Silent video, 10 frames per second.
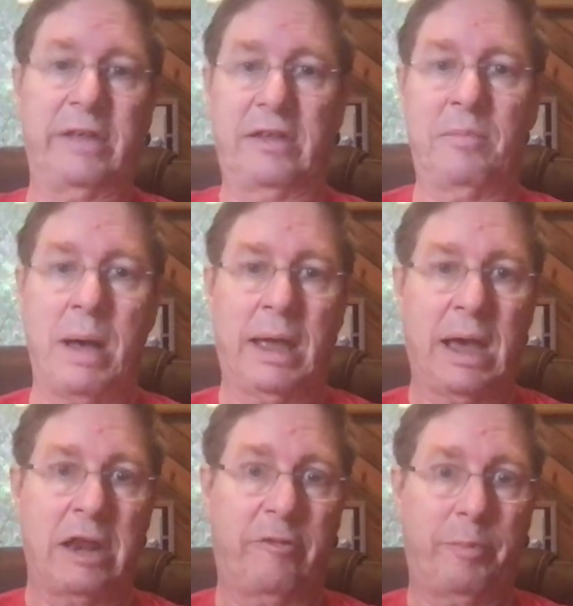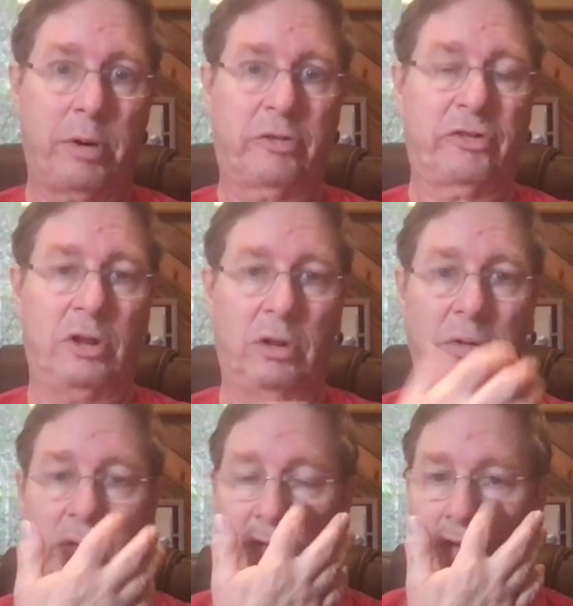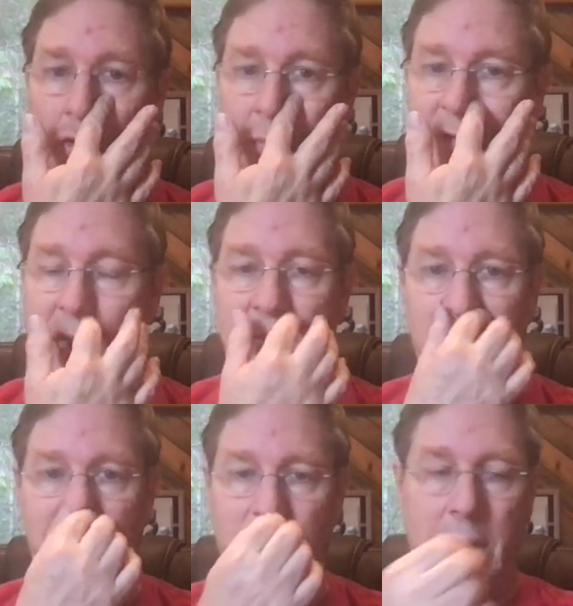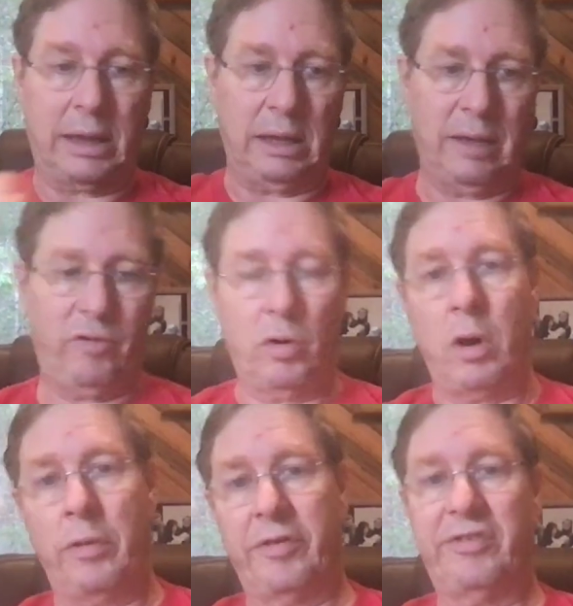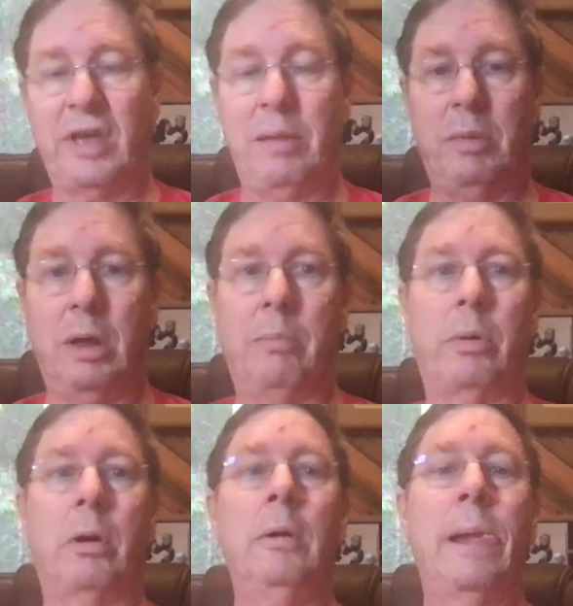That's my kind of personal Zoom site, so I can give you all the same number.